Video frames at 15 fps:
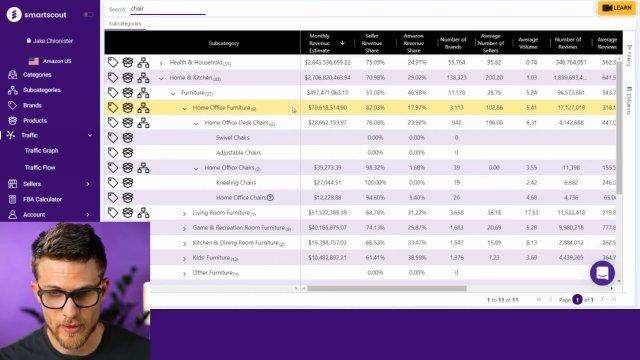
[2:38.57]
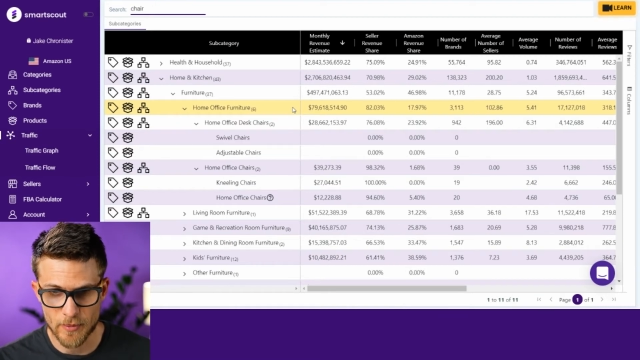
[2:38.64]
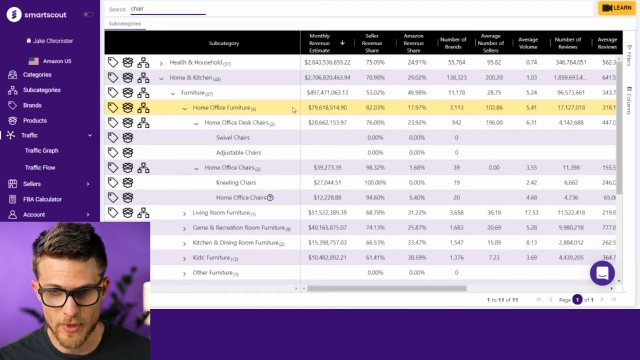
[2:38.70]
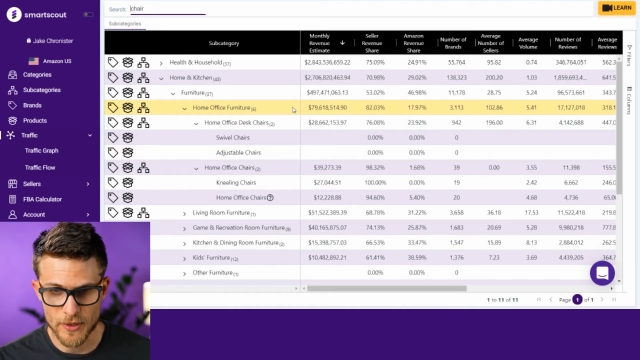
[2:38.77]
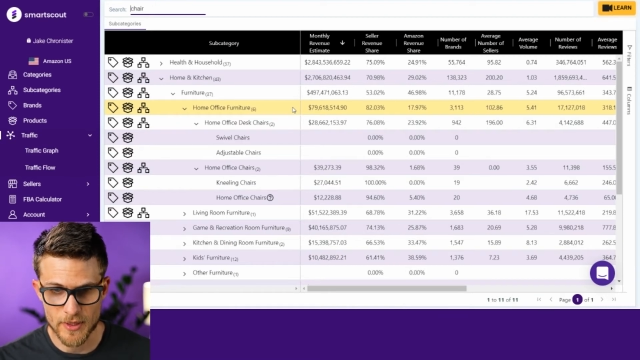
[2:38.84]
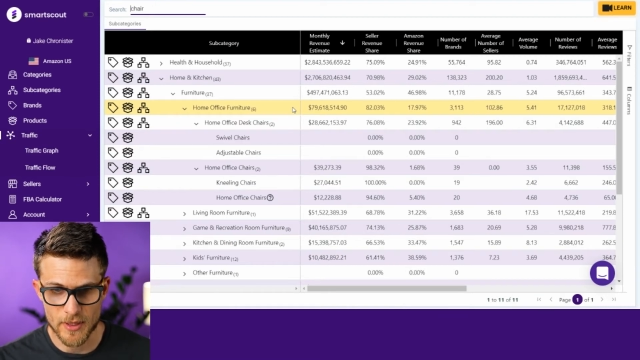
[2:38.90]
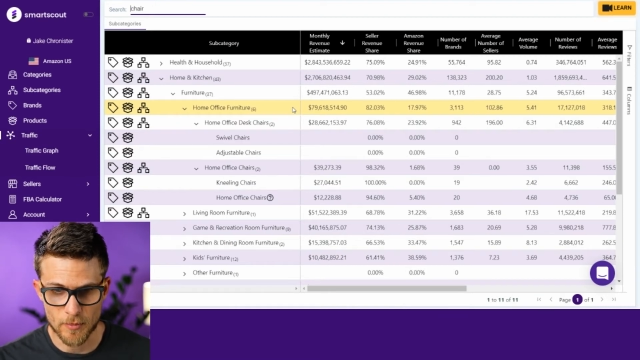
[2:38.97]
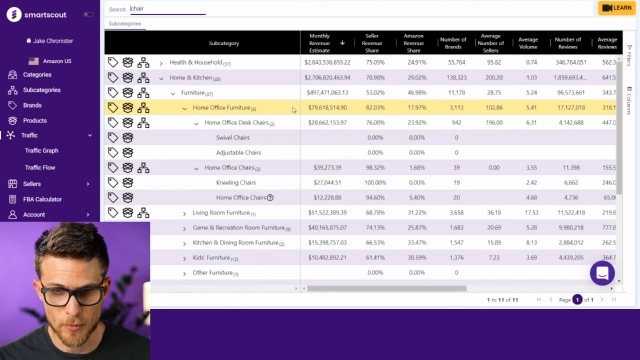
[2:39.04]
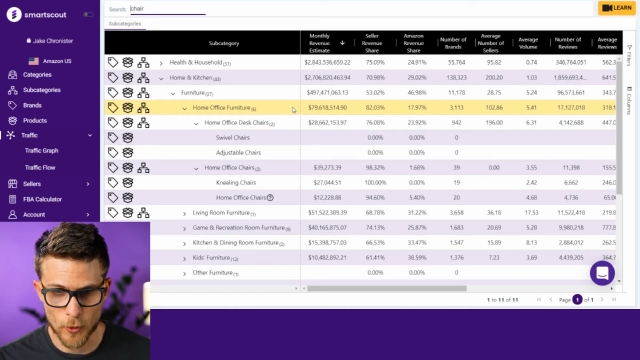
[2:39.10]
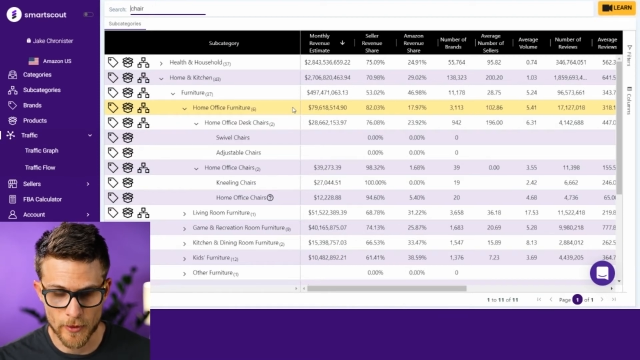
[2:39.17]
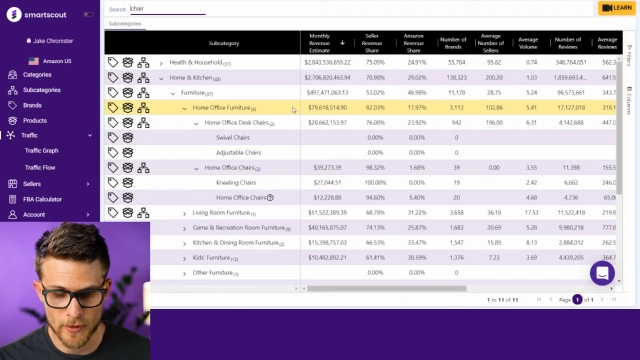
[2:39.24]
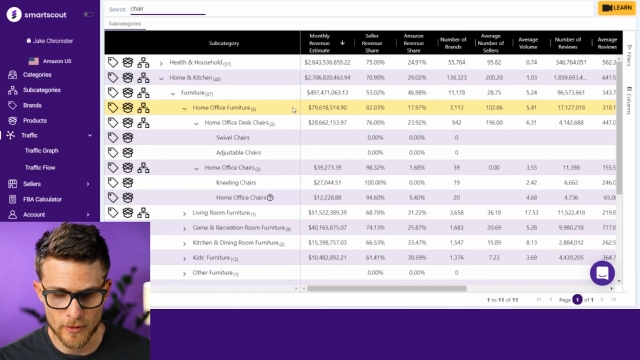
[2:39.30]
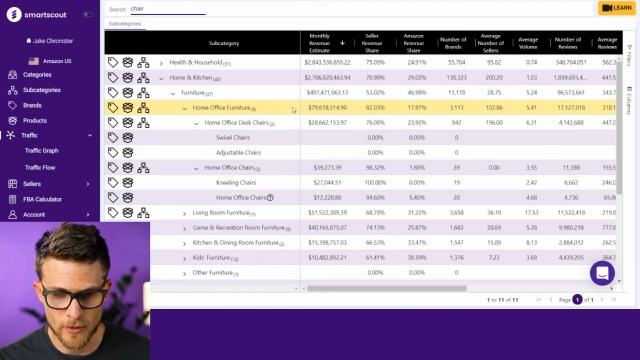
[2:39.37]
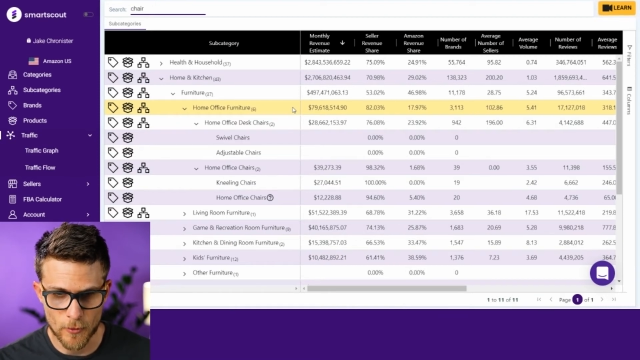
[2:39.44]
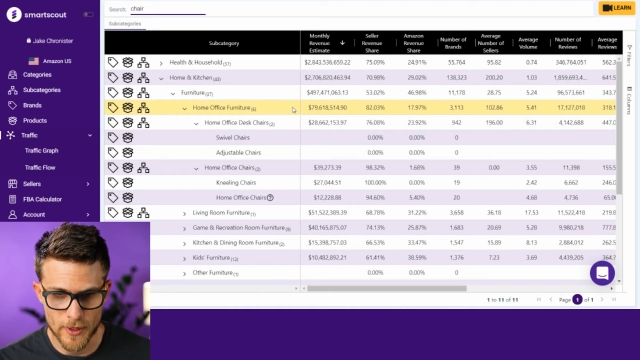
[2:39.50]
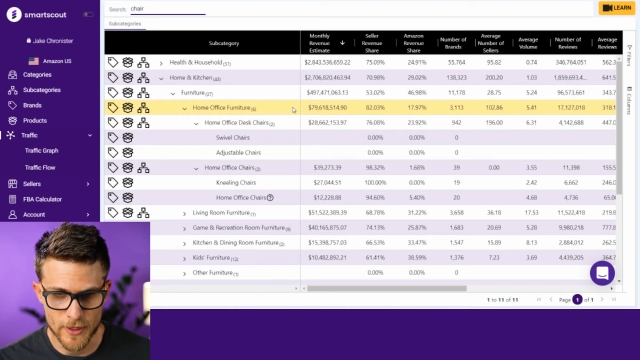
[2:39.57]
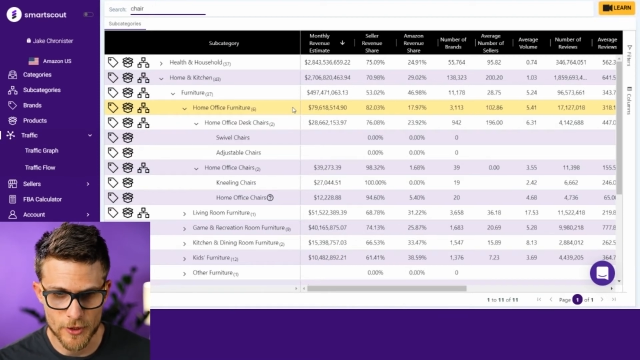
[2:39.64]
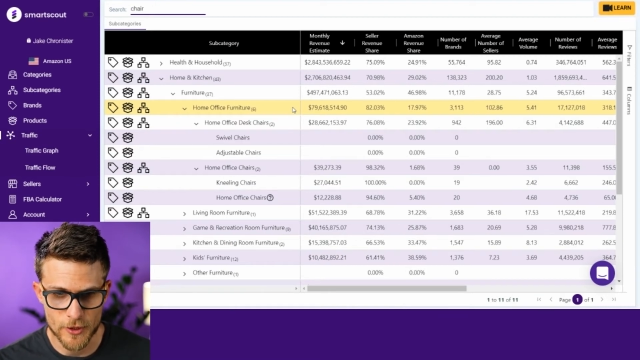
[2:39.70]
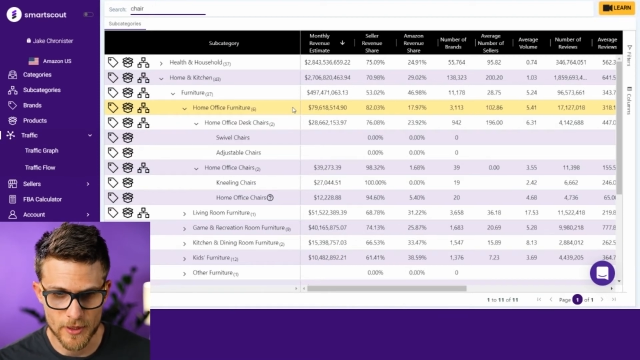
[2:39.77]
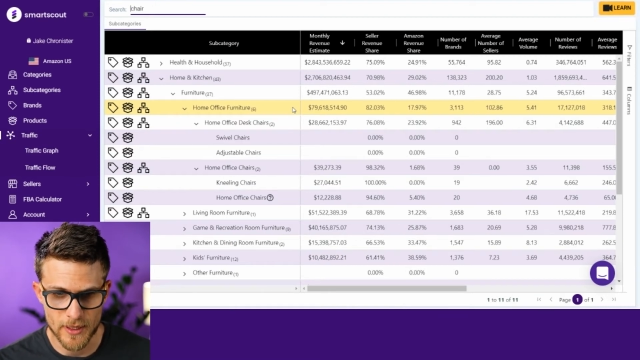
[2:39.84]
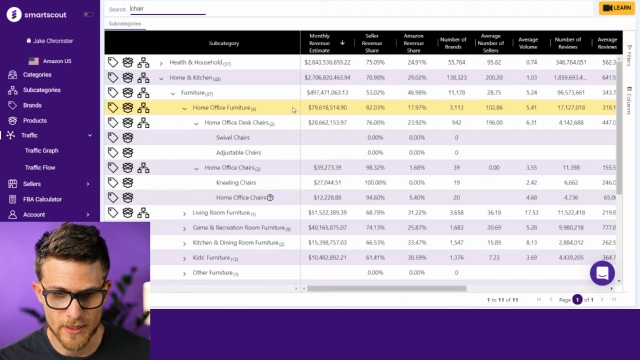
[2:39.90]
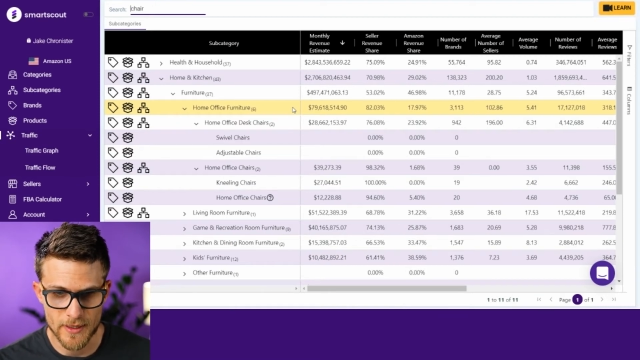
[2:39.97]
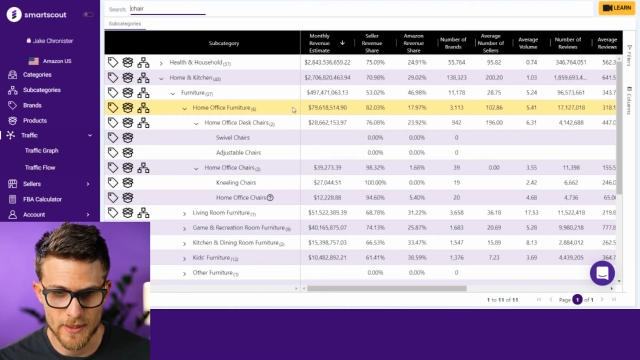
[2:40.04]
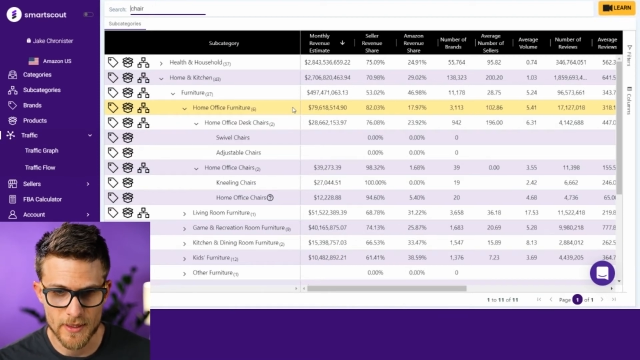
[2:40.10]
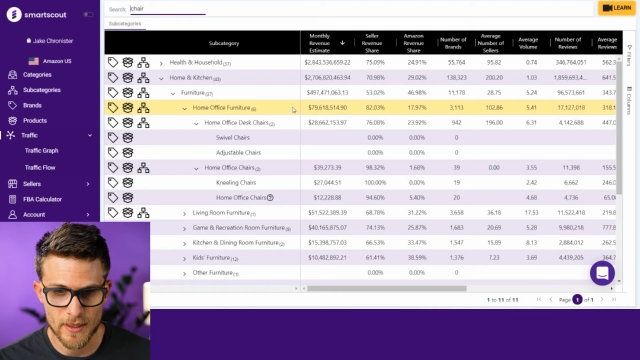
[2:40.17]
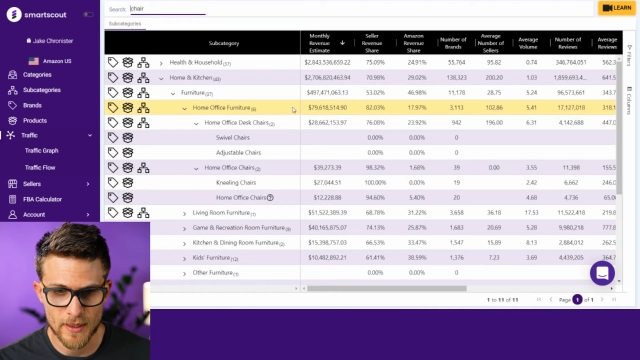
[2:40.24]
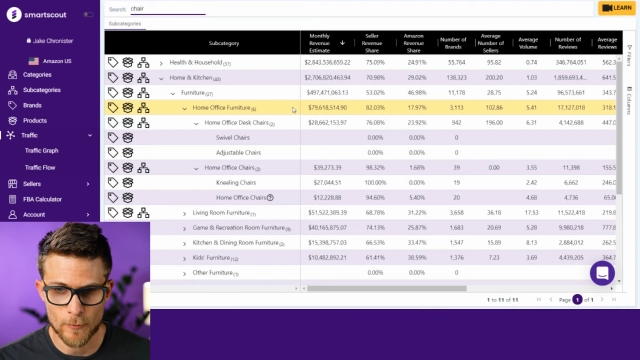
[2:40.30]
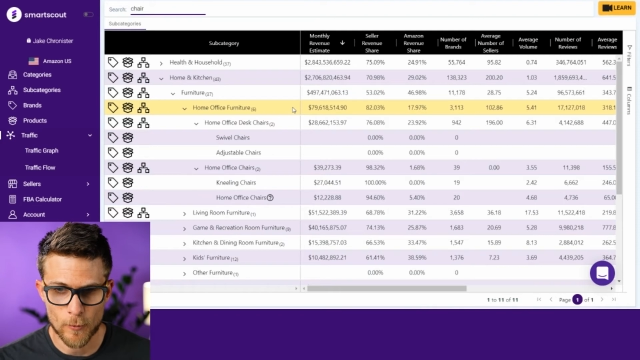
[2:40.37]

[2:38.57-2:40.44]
most important question is,